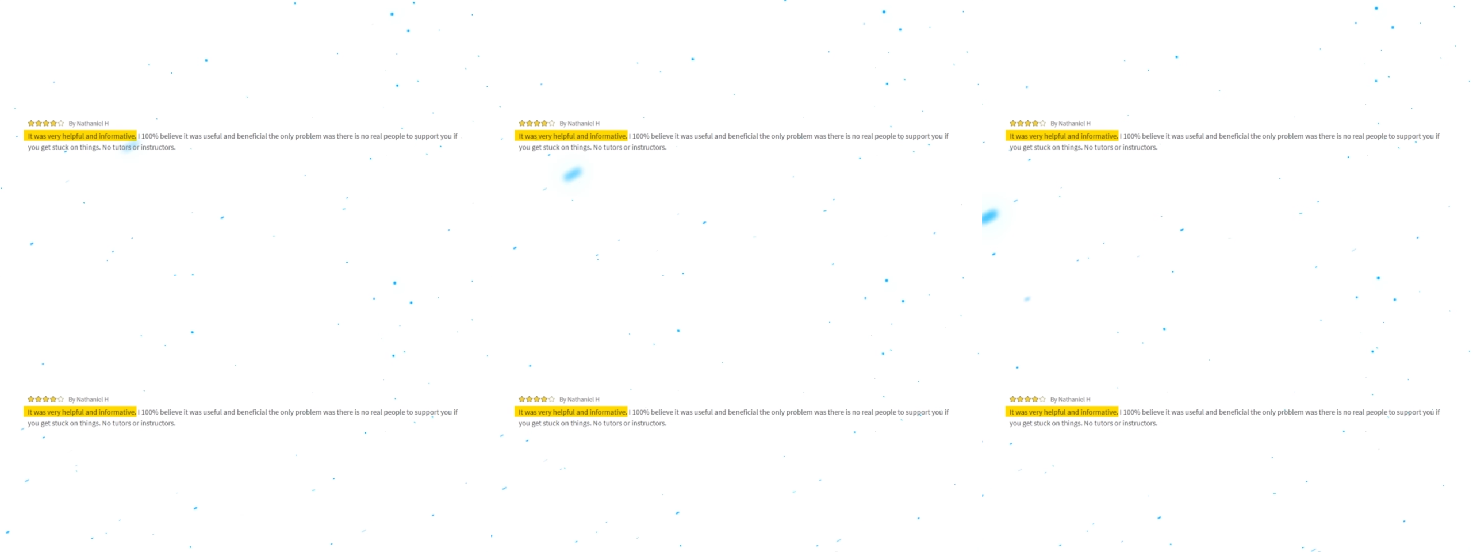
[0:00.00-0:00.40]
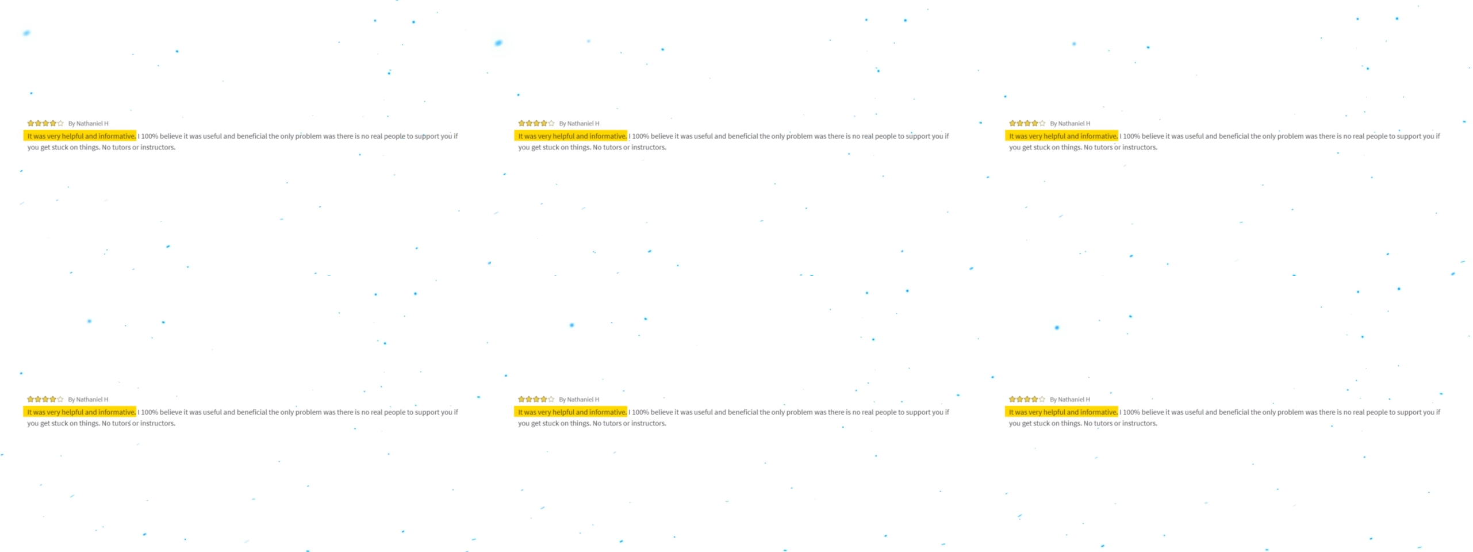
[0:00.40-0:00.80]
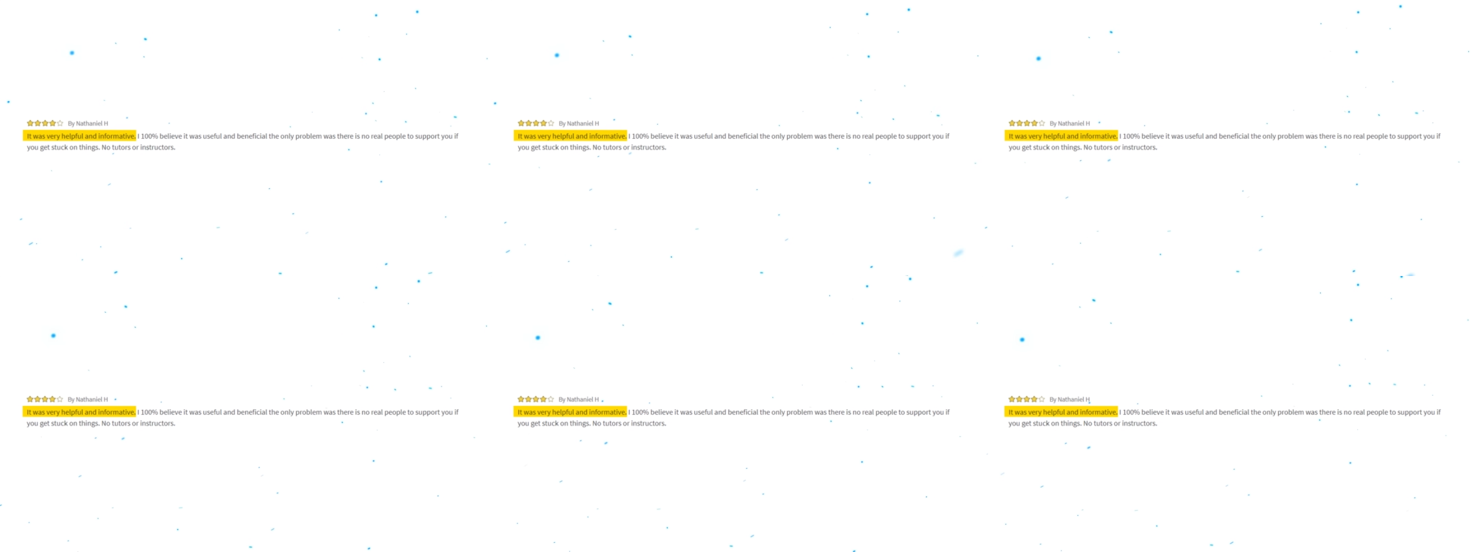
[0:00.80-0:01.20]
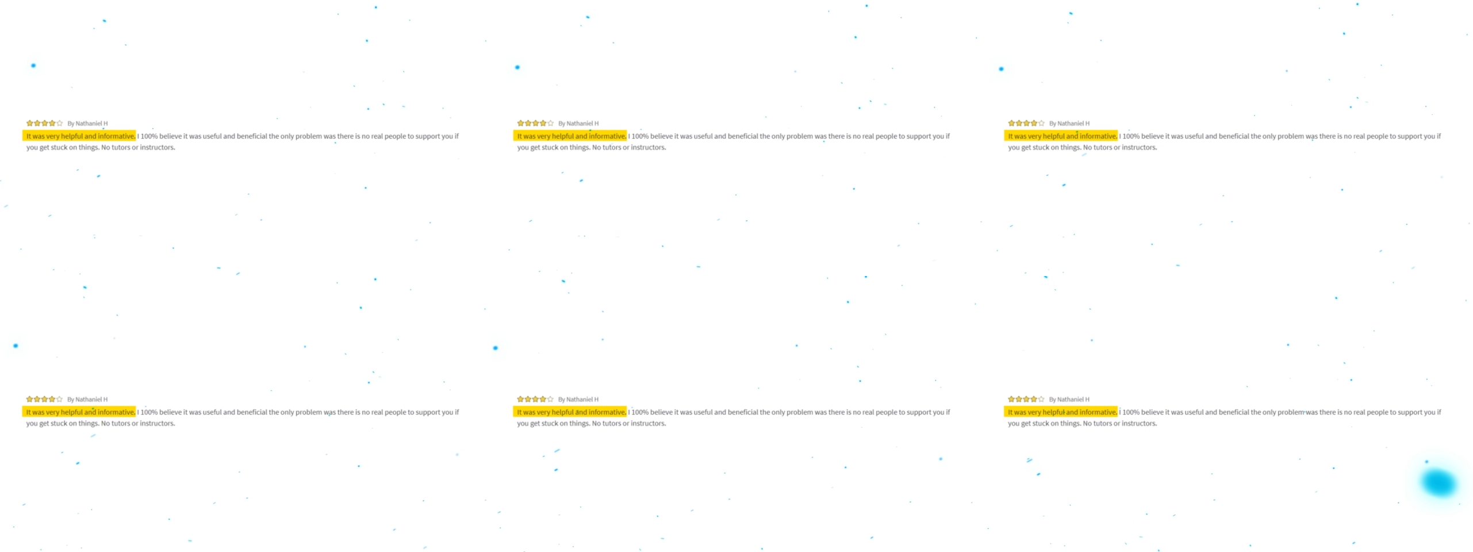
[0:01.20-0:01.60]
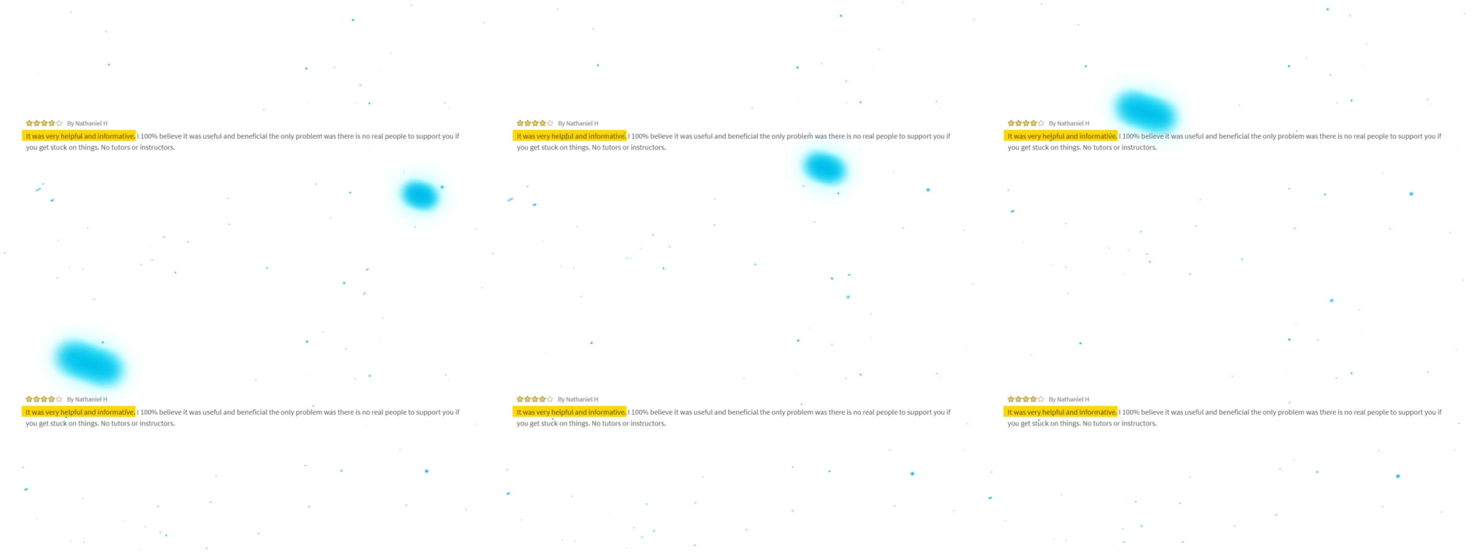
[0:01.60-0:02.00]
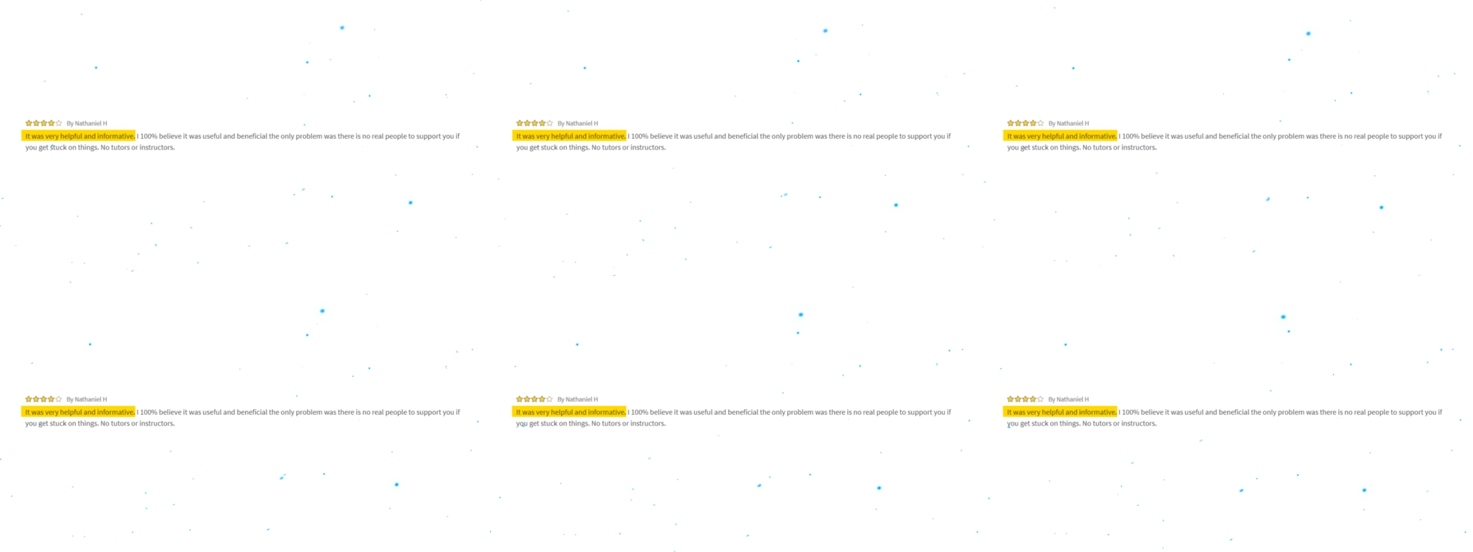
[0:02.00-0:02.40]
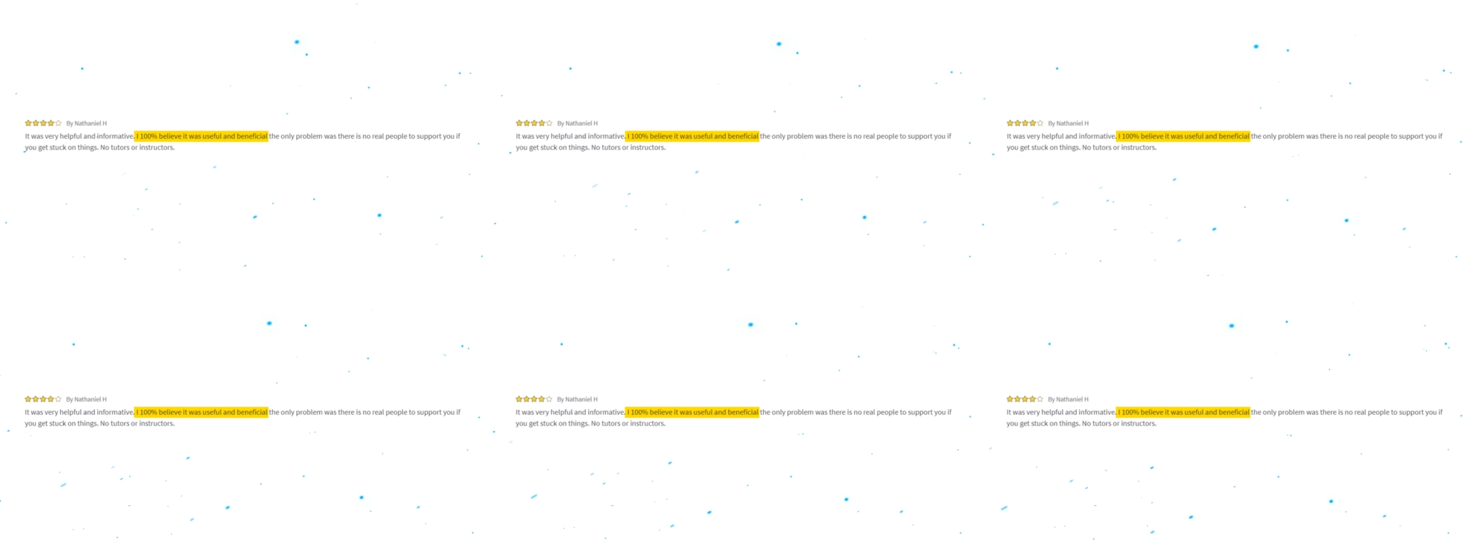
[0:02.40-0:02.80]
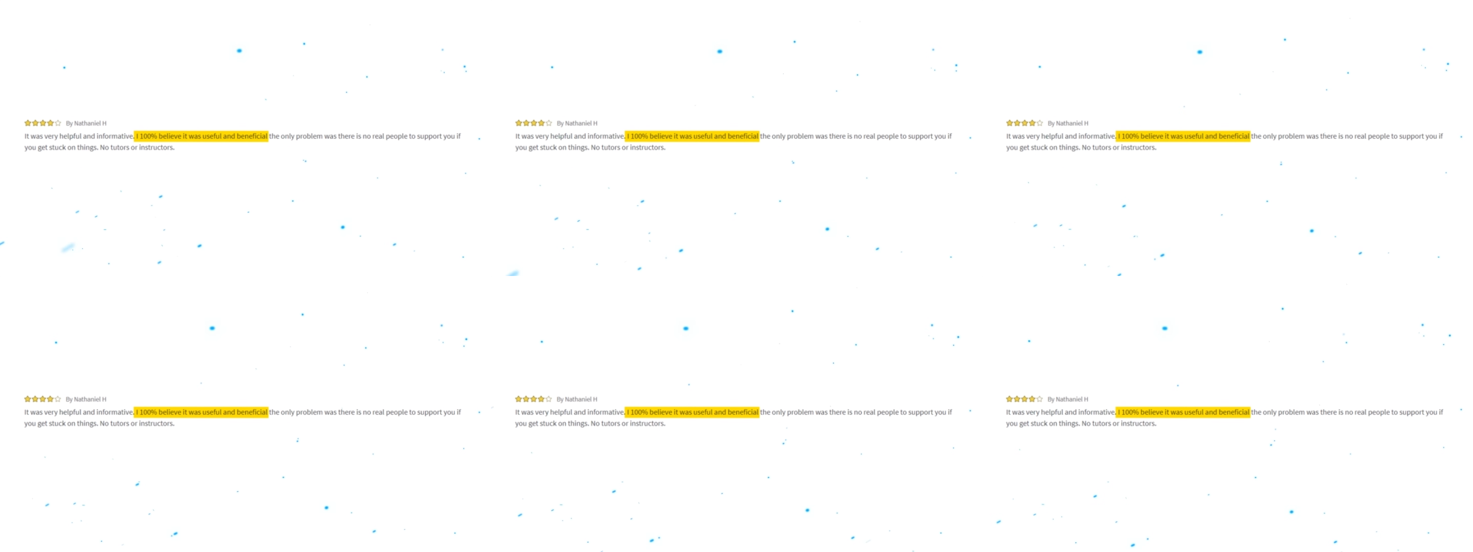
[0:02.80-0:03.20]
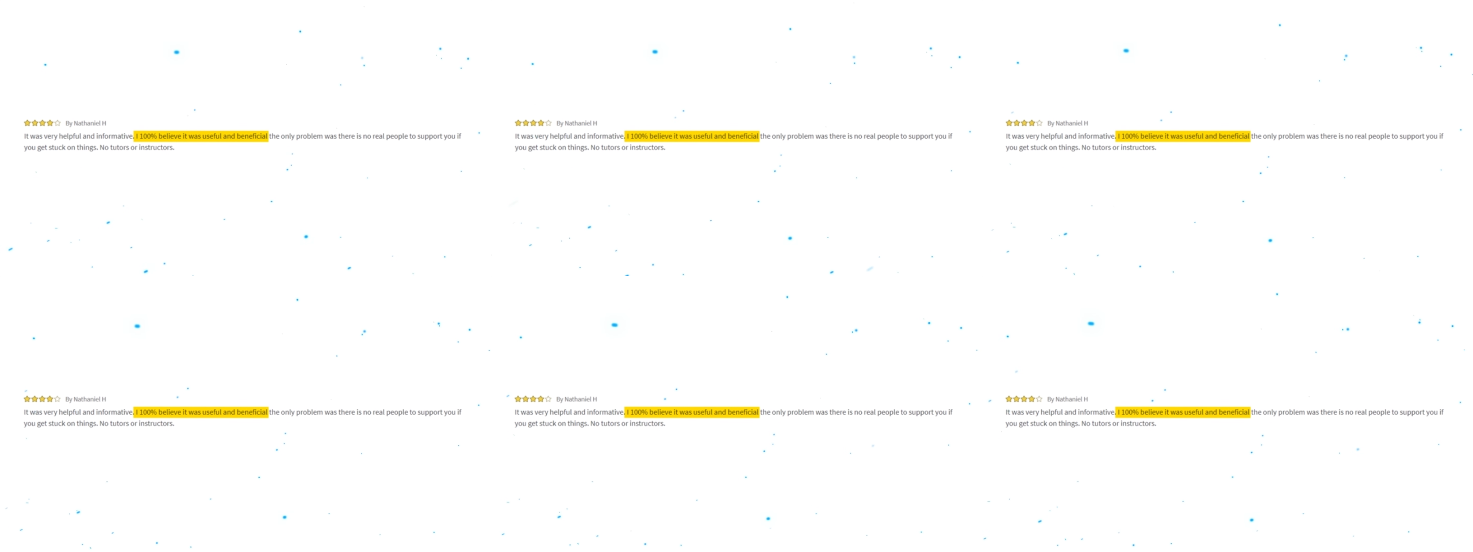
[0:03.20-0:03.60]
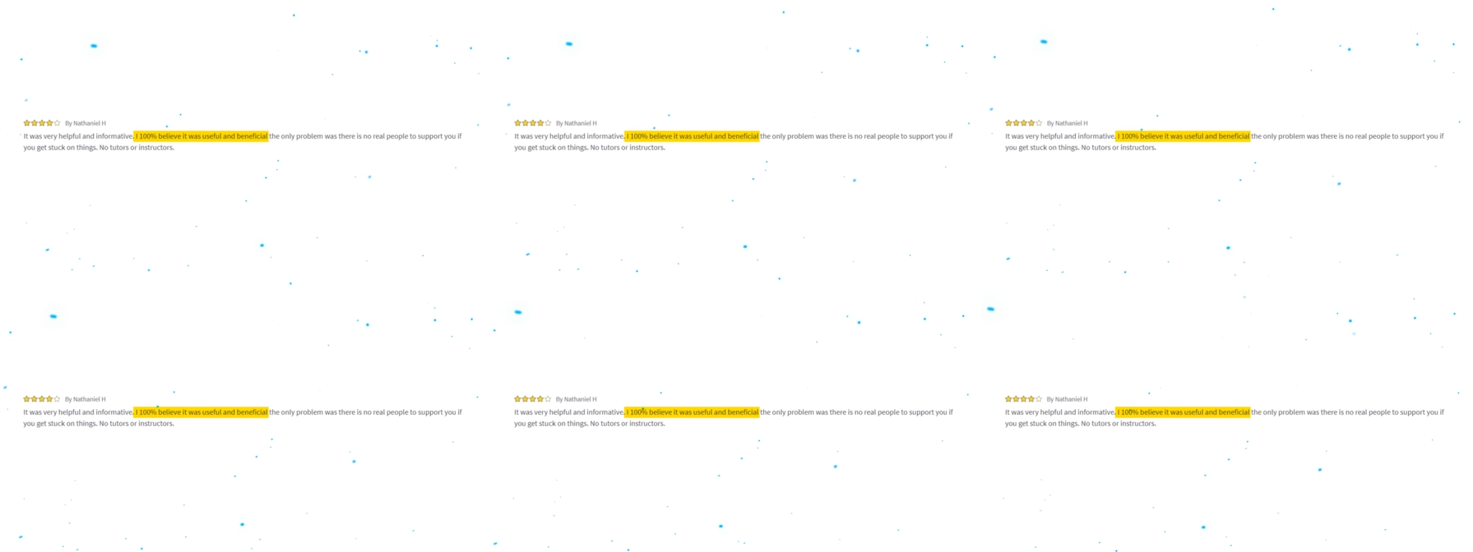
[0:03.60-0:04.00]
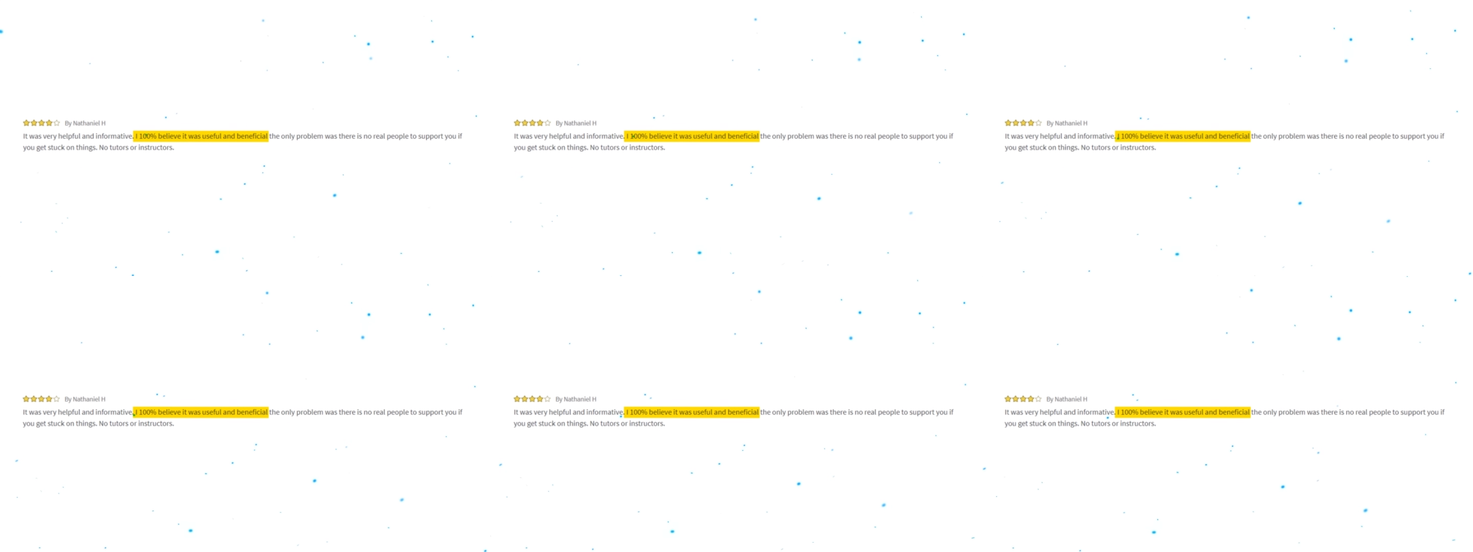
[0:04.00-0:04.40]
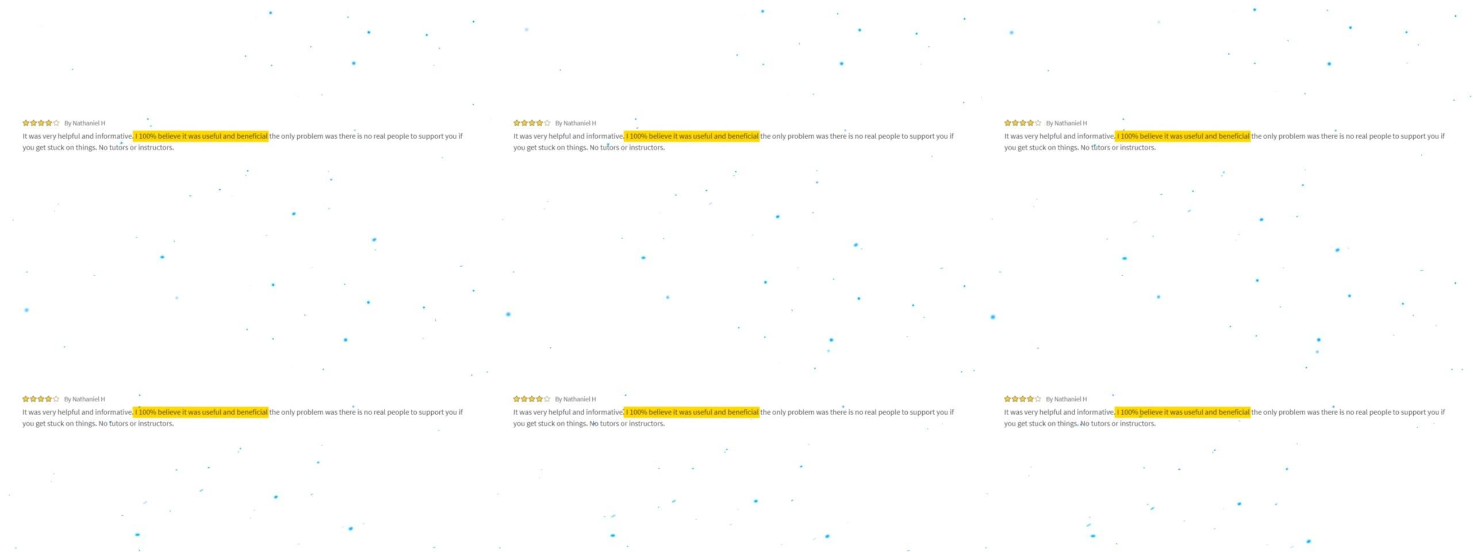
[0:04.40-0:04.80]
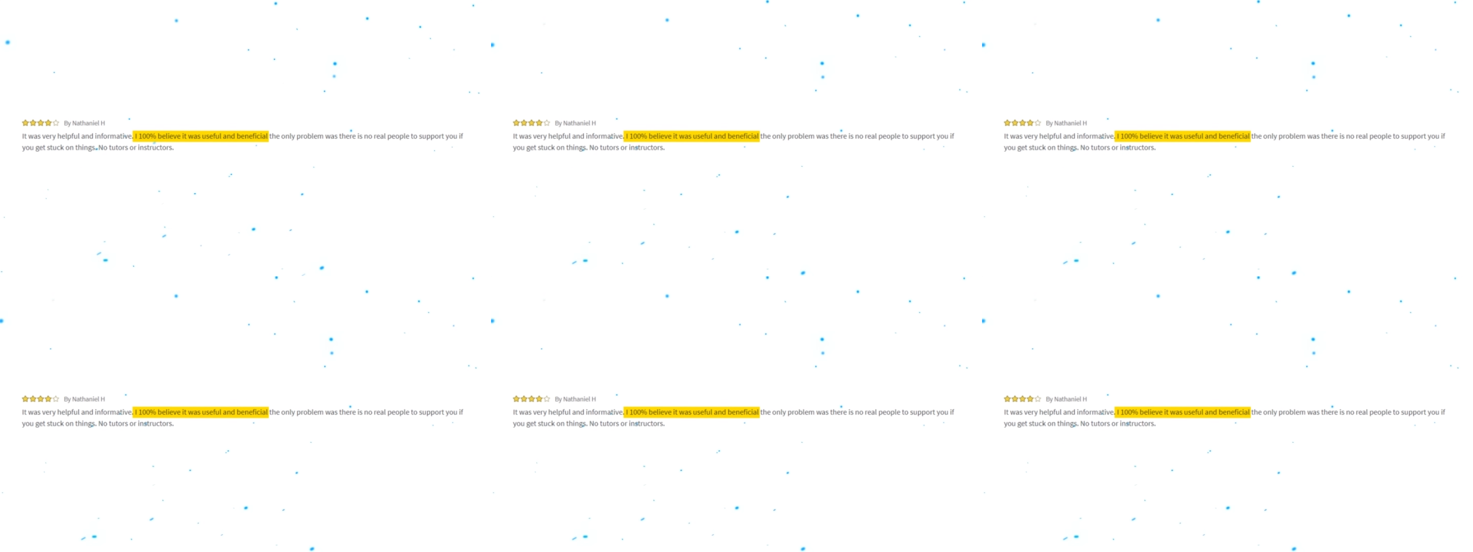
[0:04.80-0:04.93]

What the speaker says: [unreadable: no face in view]